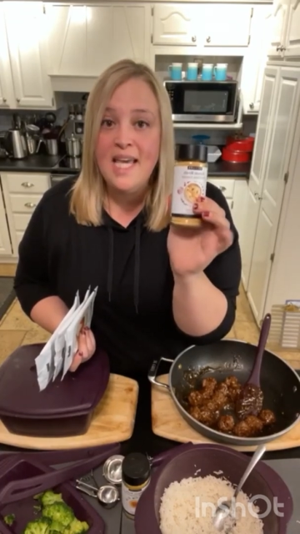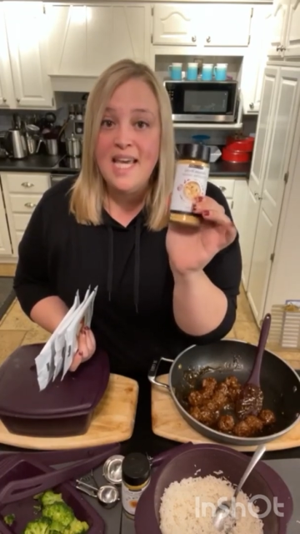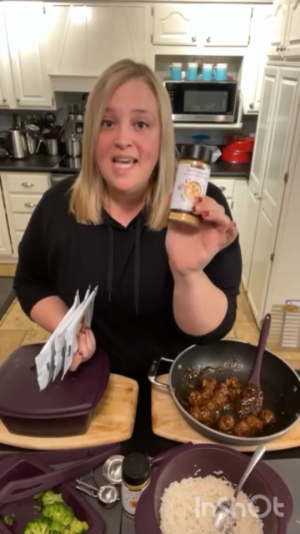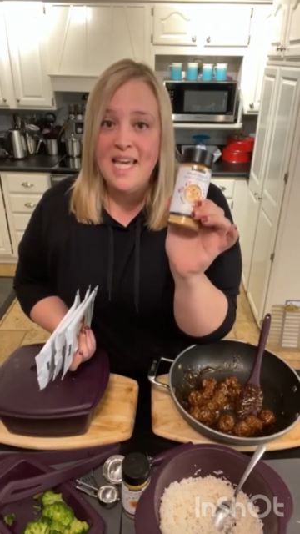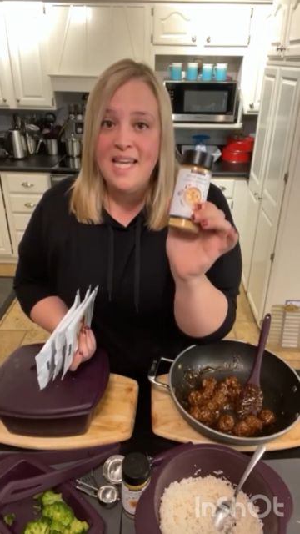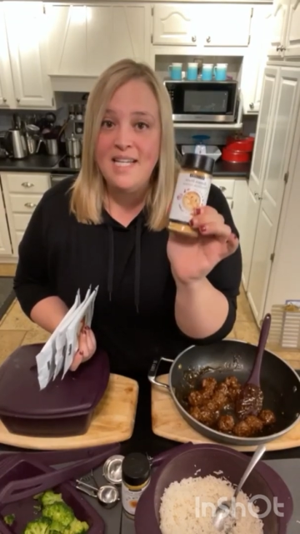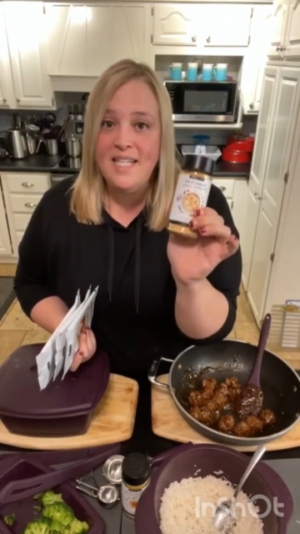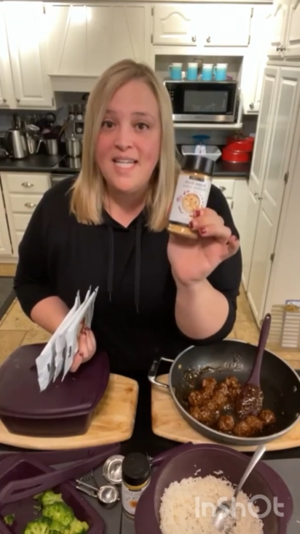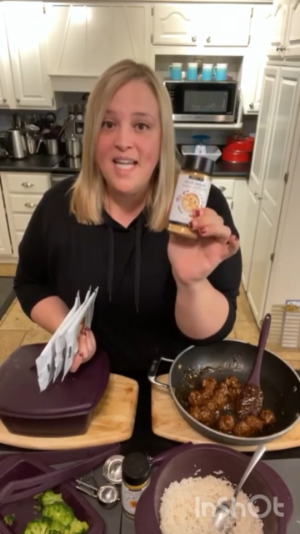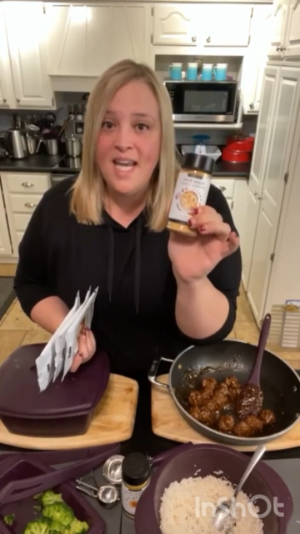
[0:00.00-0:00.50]

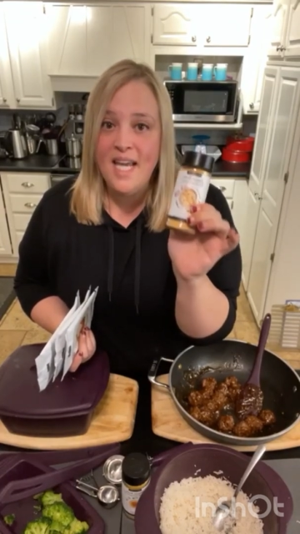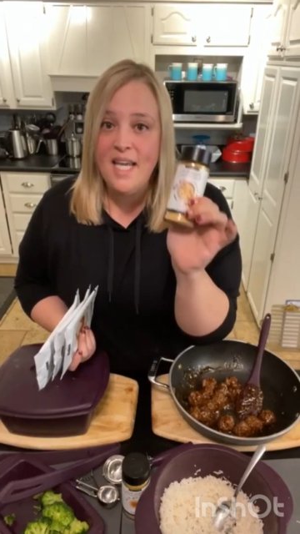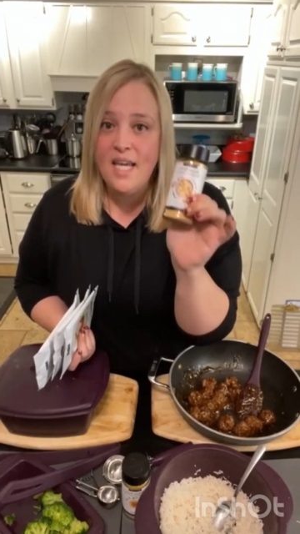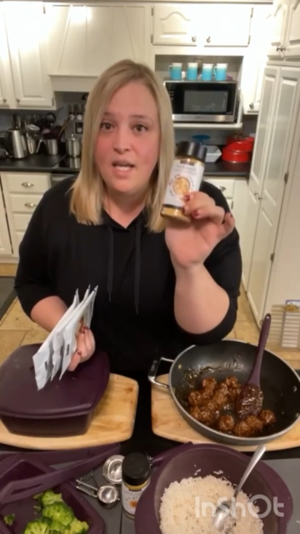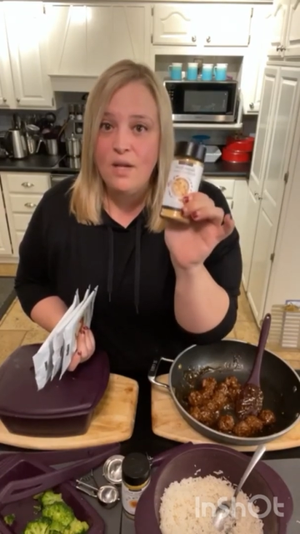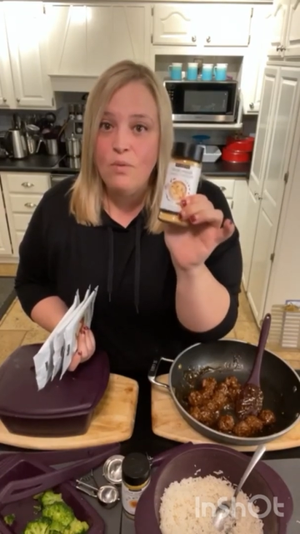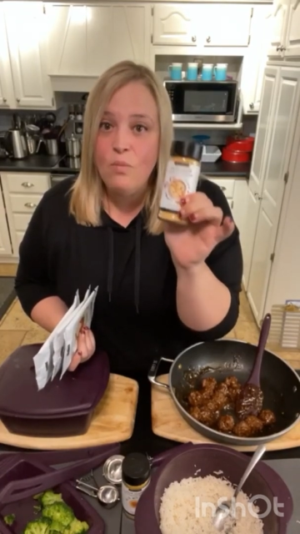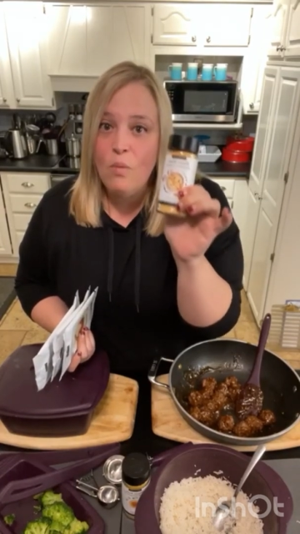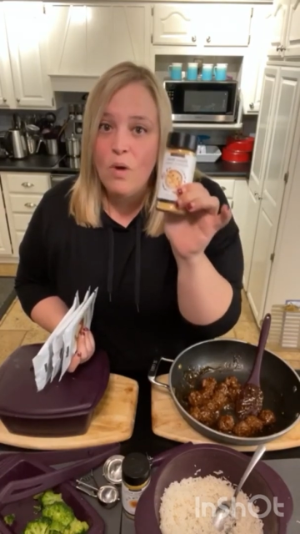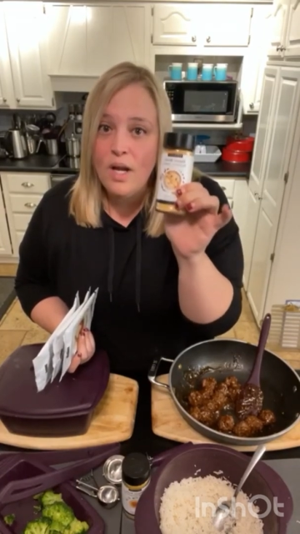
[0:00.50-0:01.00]
intake
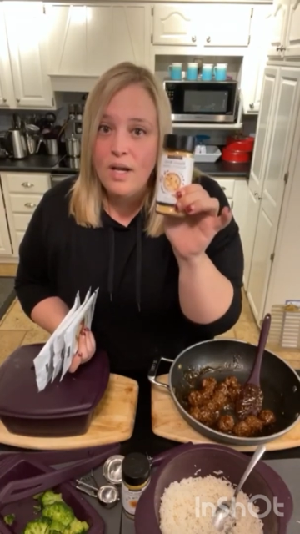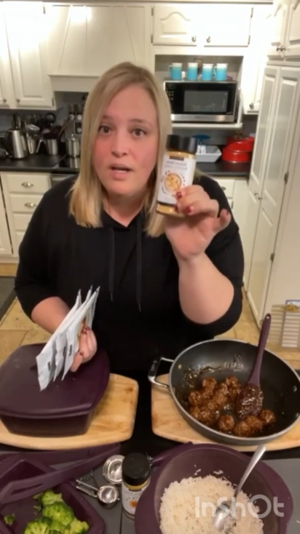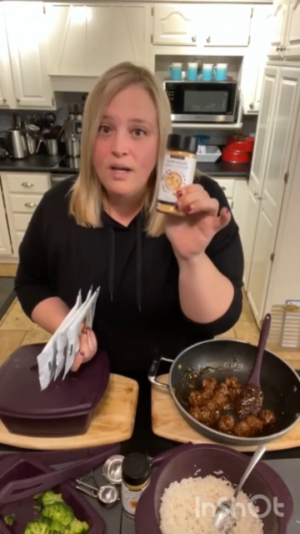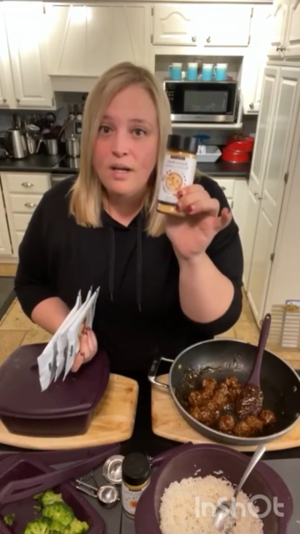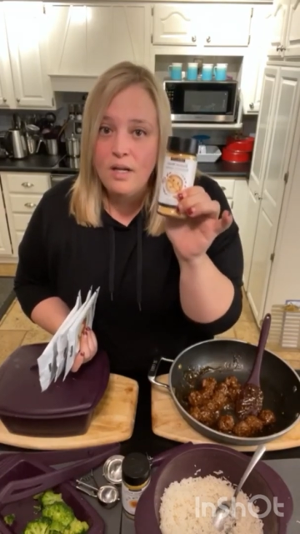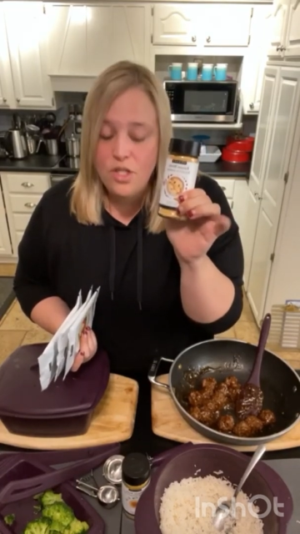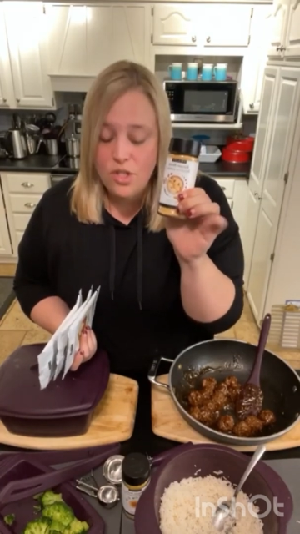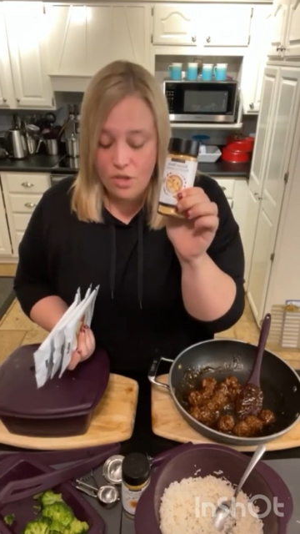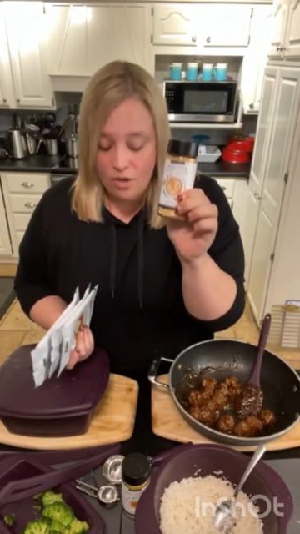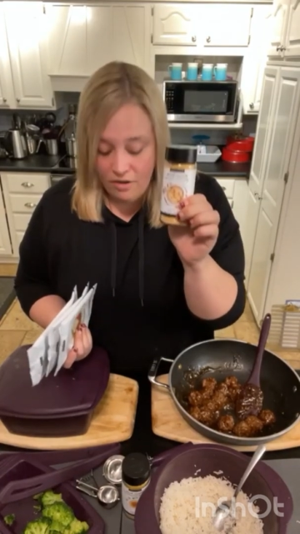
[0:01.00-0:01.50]
in one
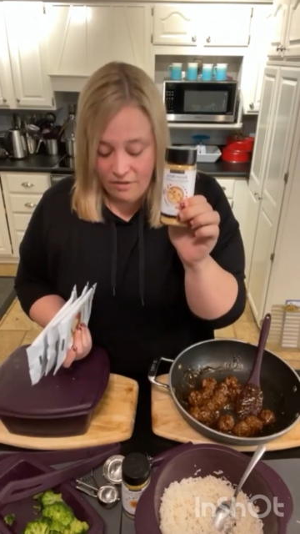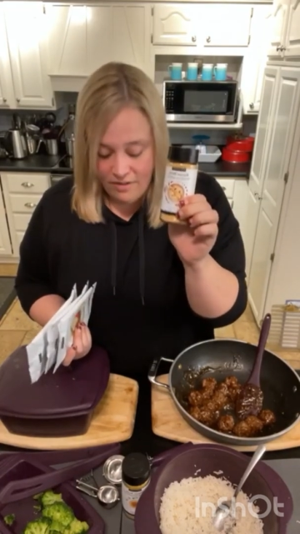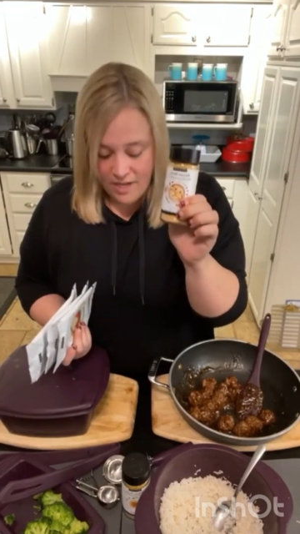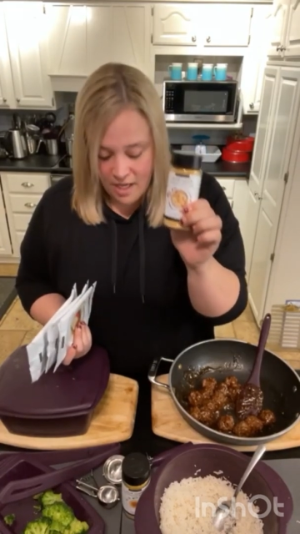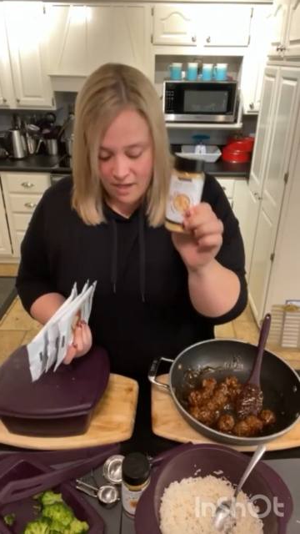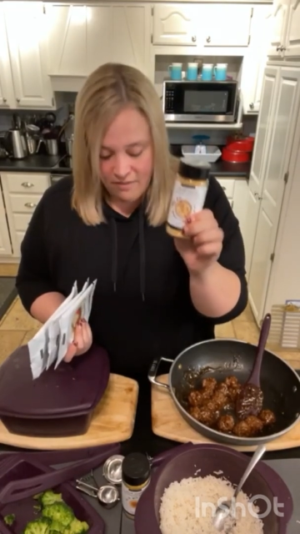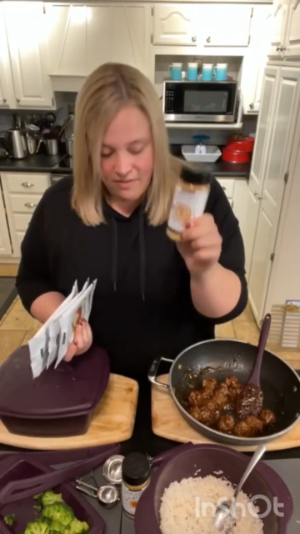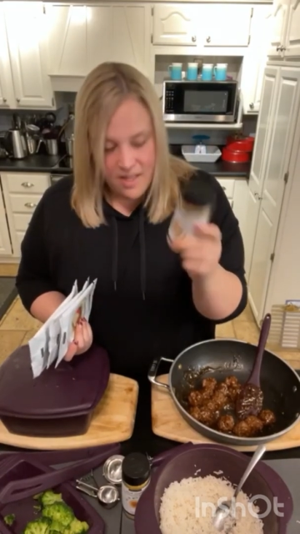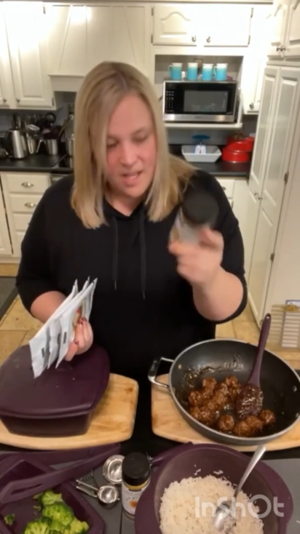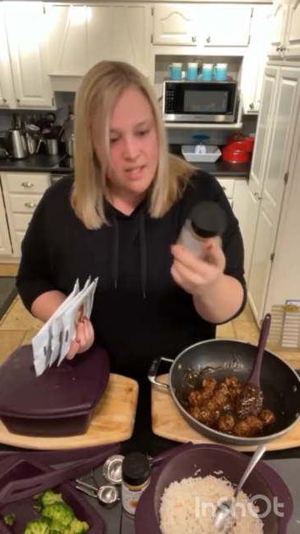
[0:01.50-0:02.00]
serving
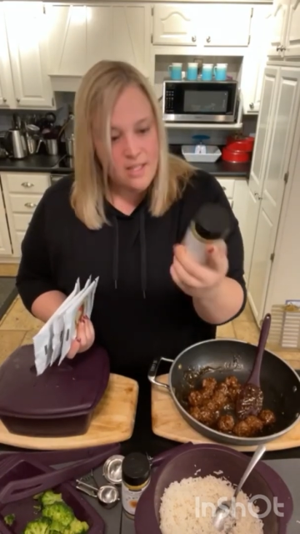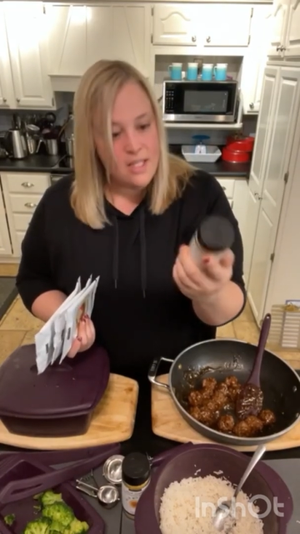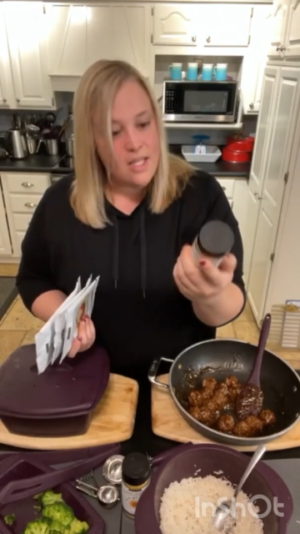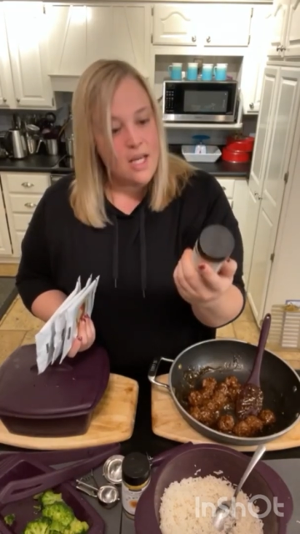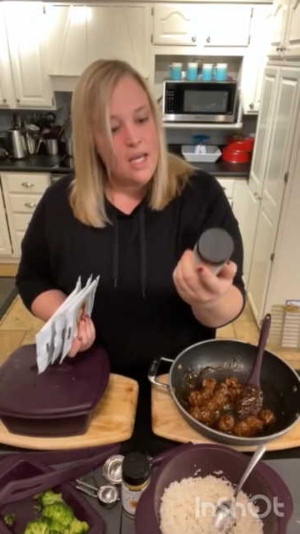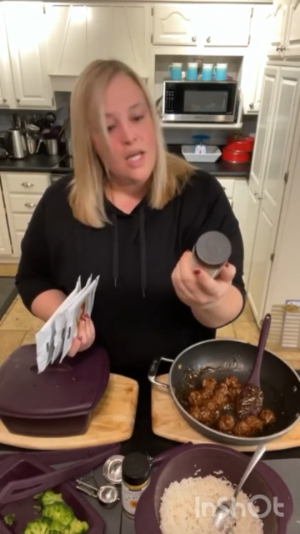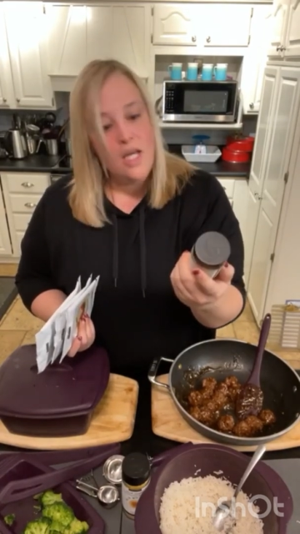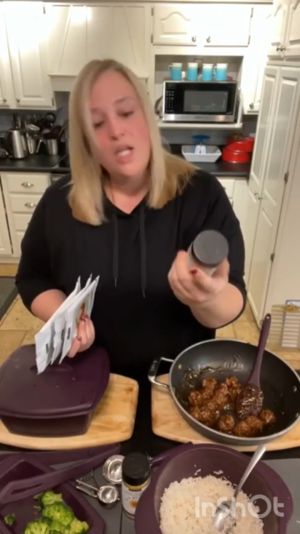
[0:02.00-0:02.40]
of this.